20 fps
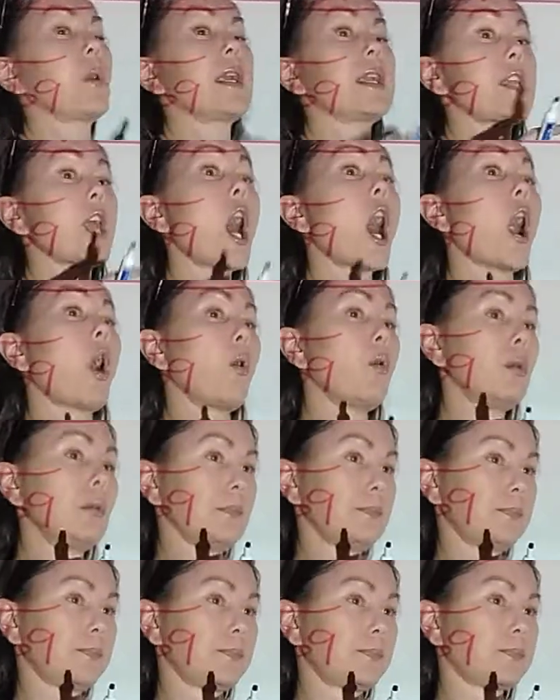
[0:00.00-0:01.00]
know,
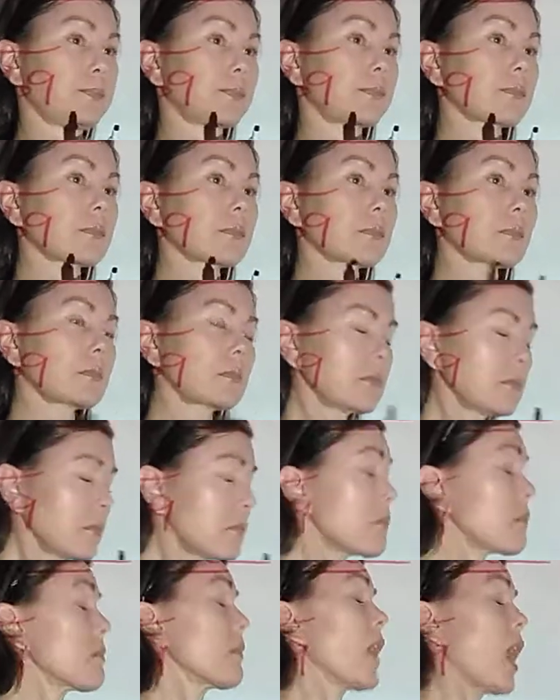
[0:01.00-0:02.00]

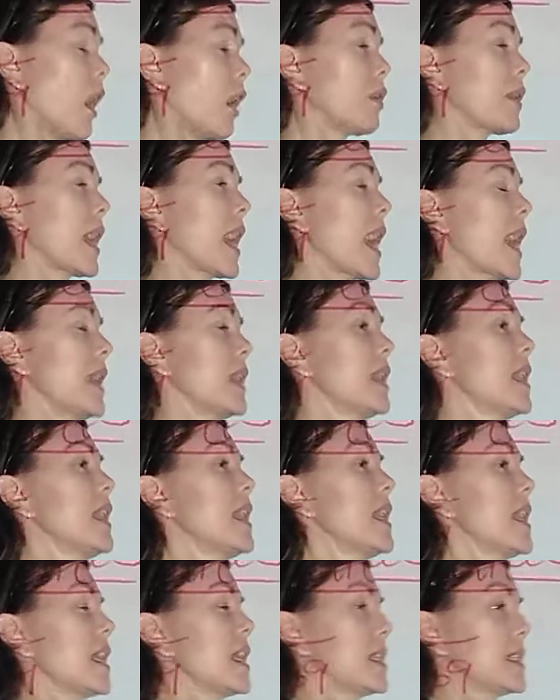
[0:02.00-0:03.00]
okay,
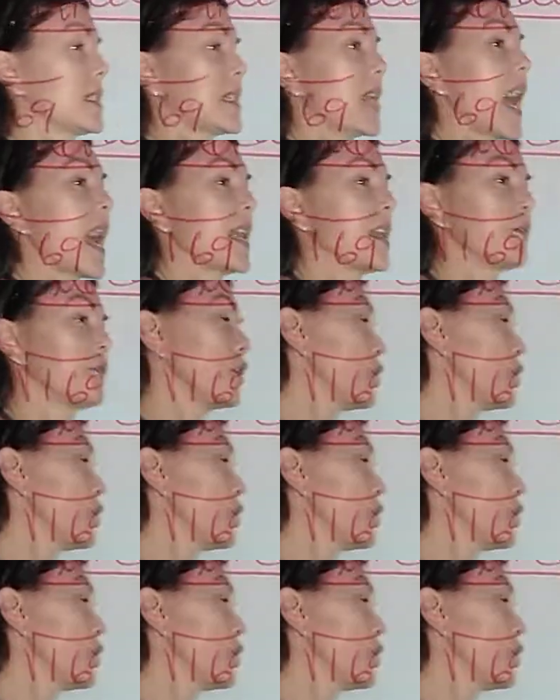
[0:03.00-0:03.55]
is that if